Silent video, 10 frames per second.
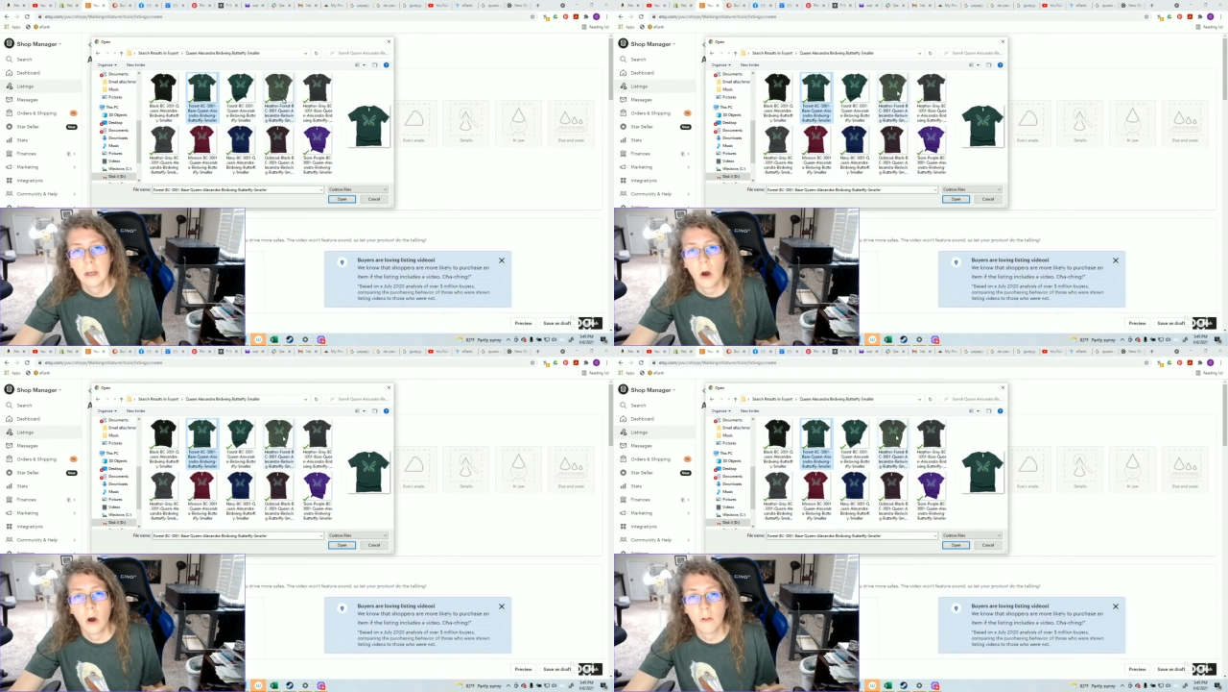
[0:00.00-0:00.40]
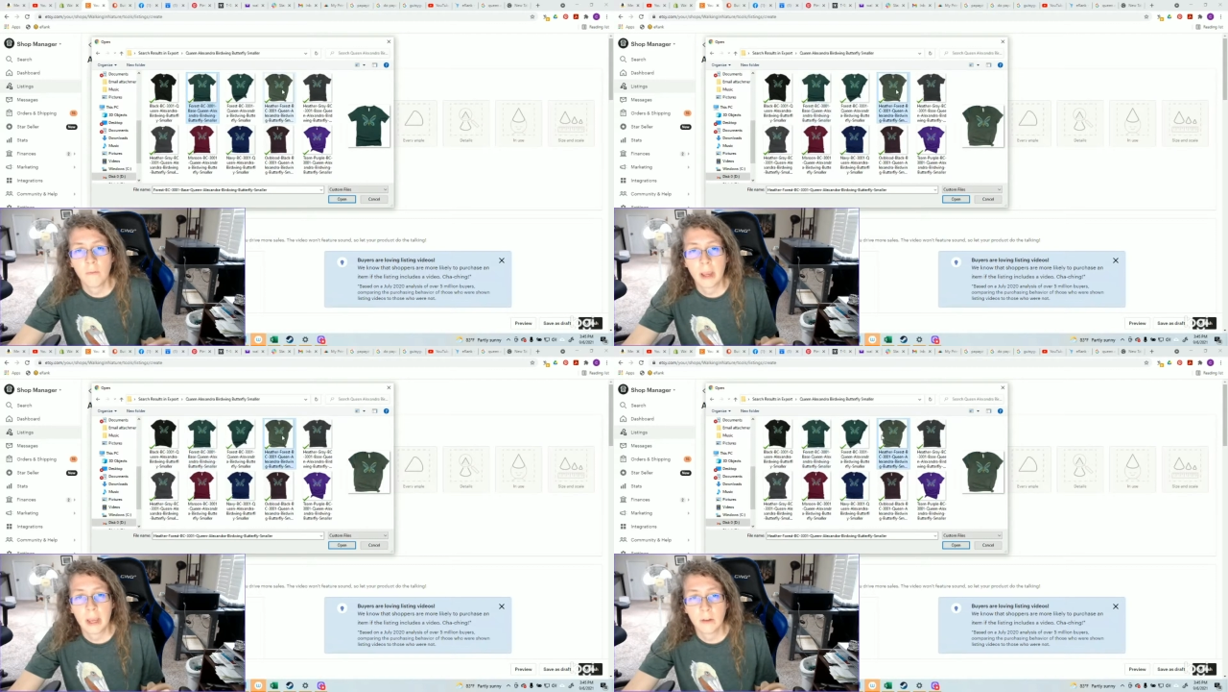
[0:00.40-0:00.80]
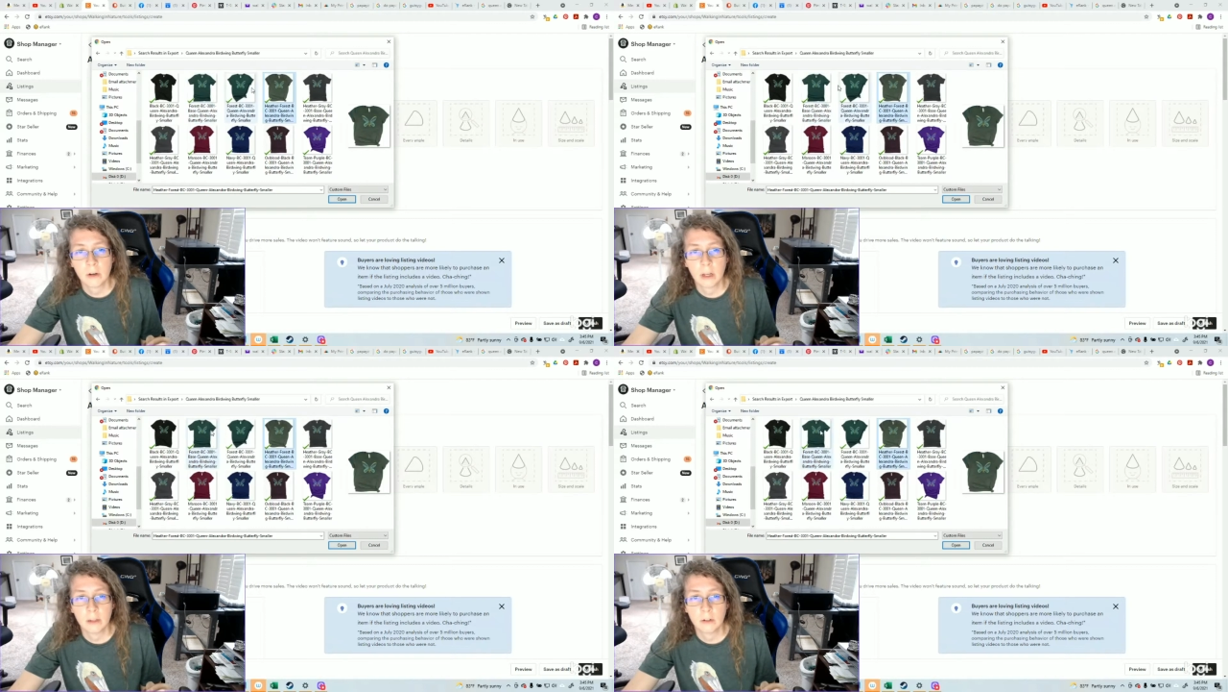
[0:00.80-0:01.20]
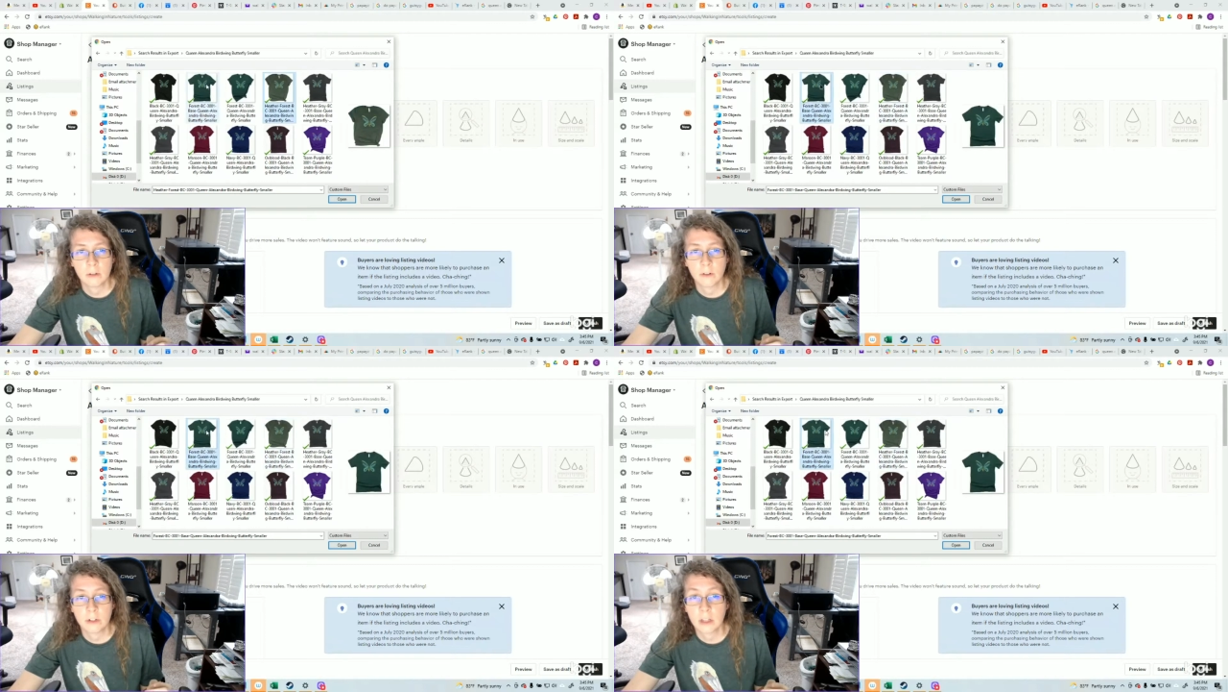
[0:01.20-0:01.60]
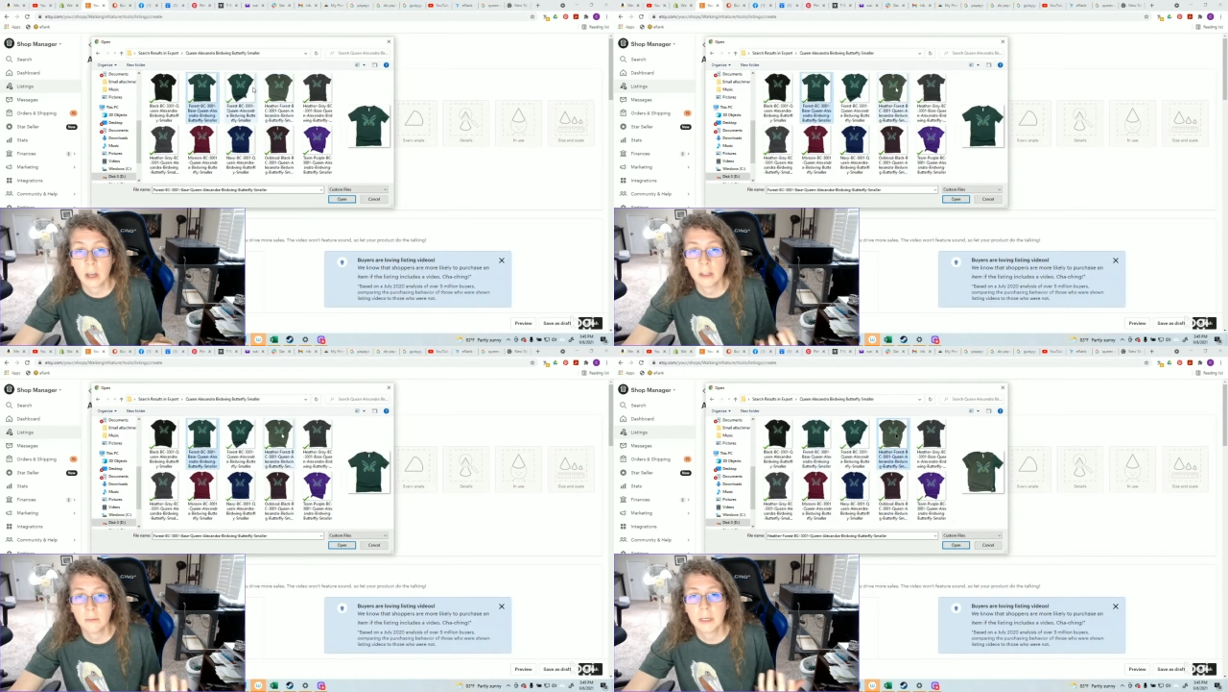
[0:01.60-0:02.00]
all of my heather colors for
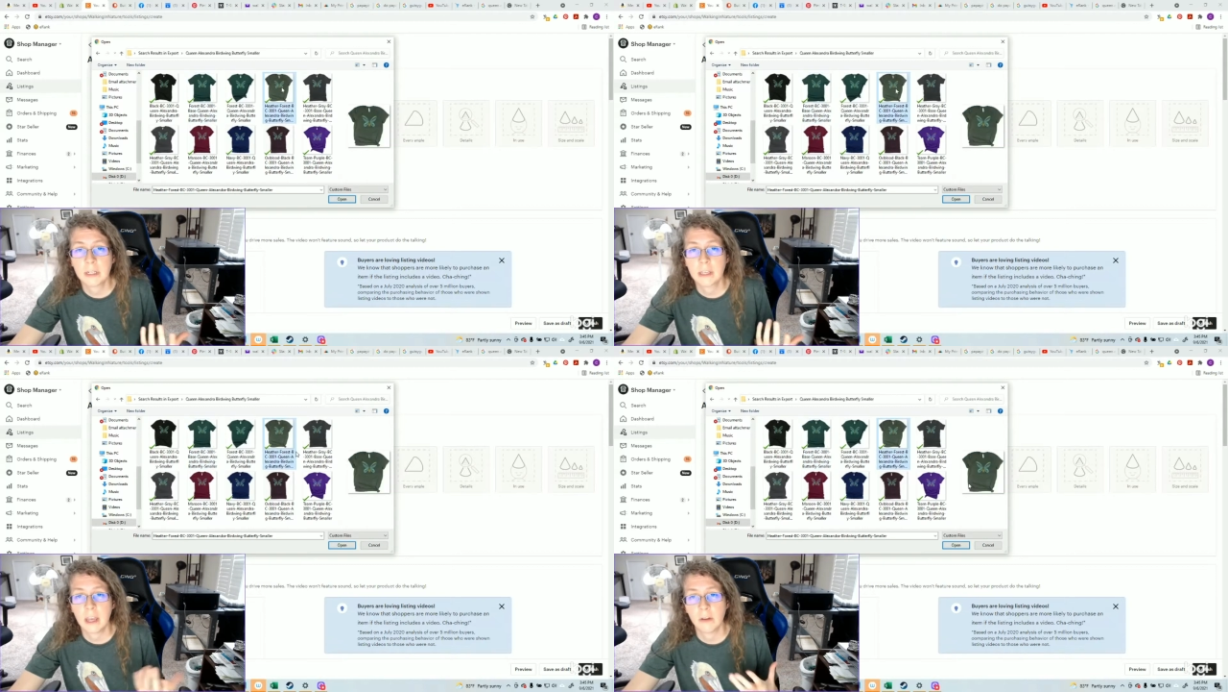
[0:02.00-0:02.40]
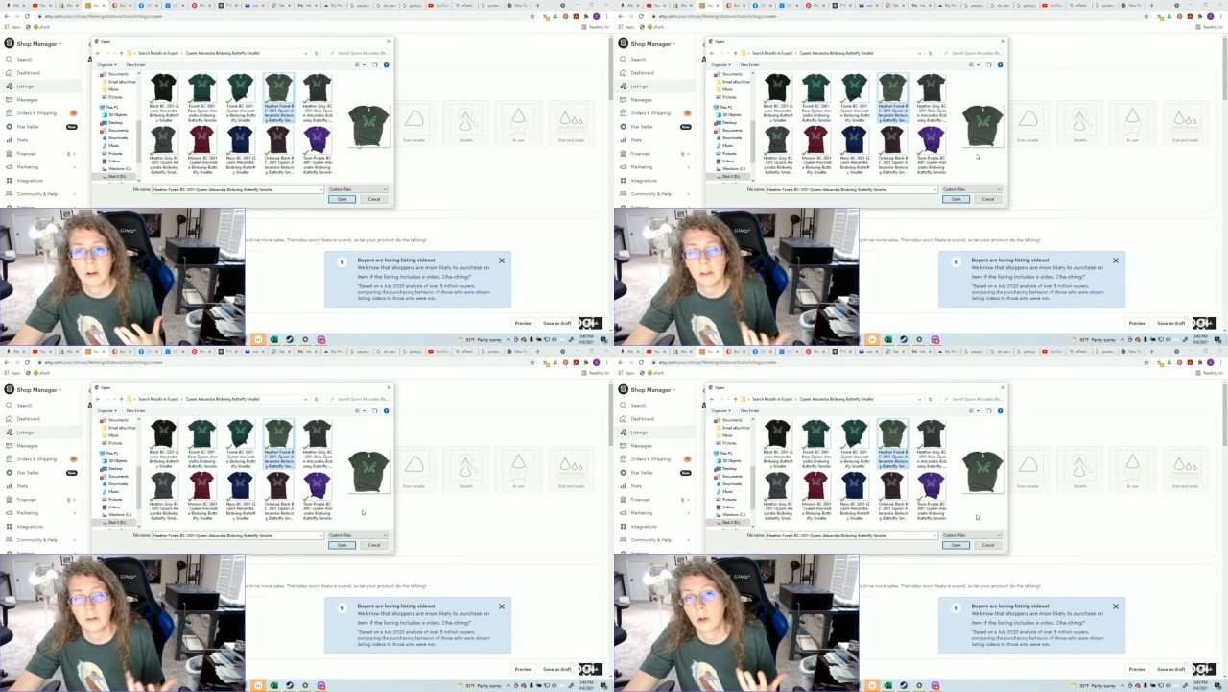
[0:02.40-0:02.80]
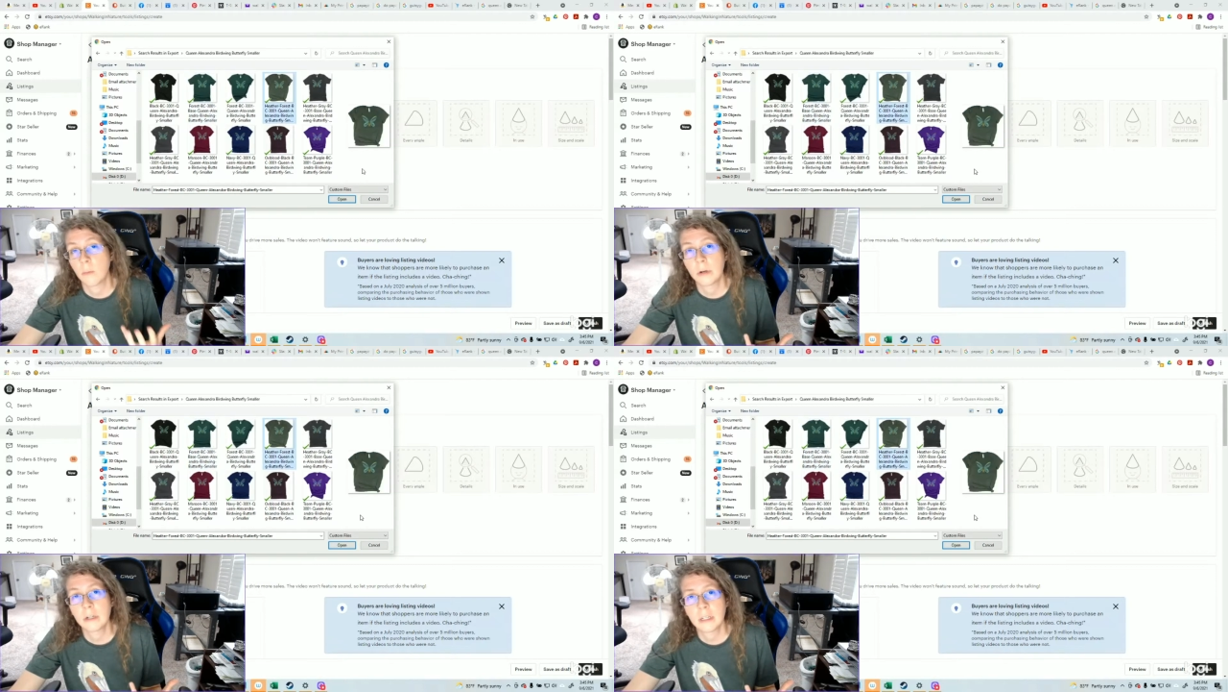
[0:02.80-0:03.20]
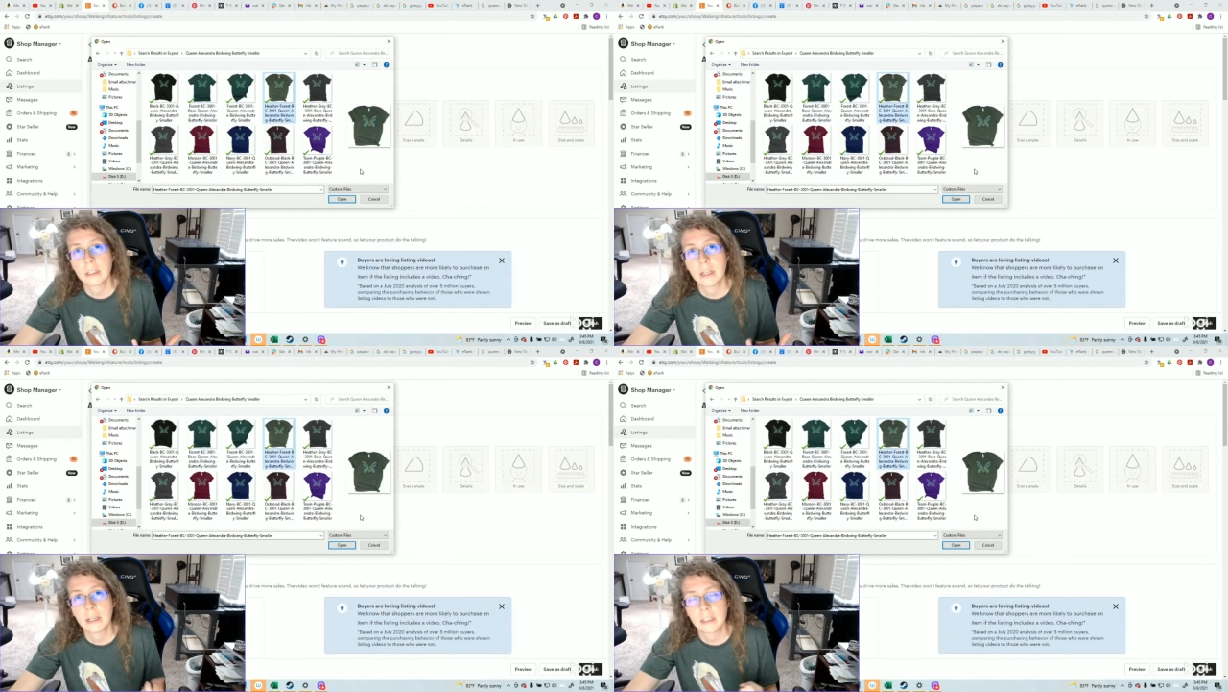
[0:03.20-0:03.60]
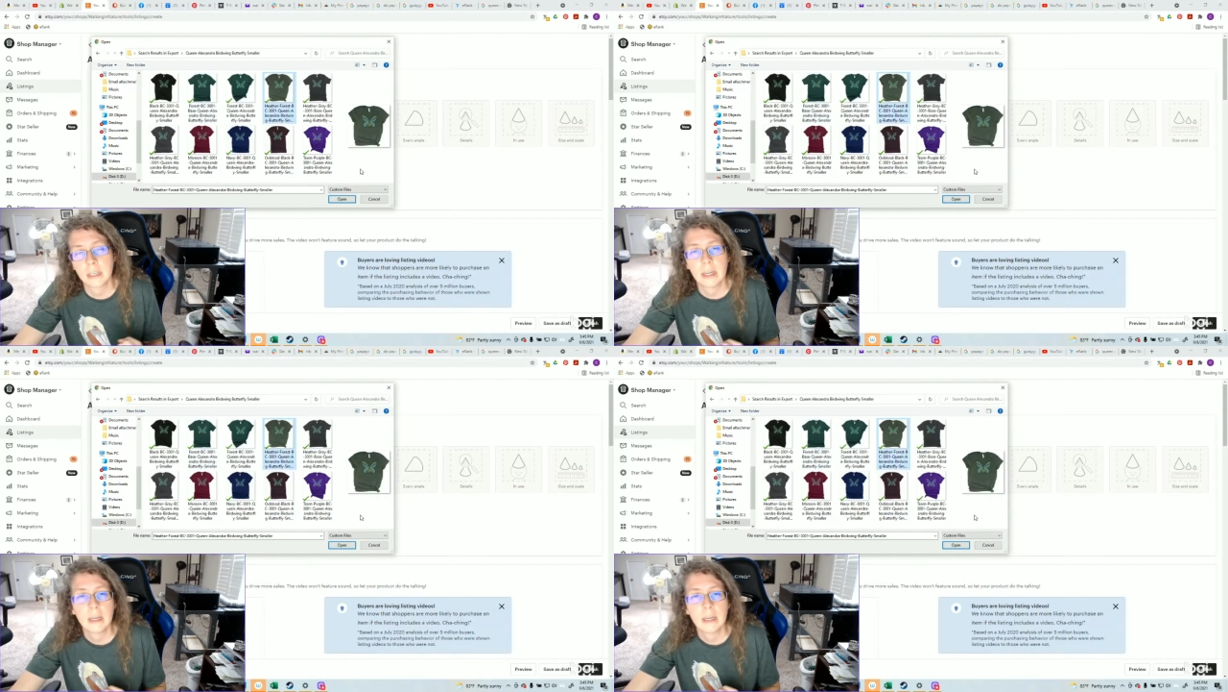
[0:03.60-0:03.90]
solid because the heather colors aren't printing as nicely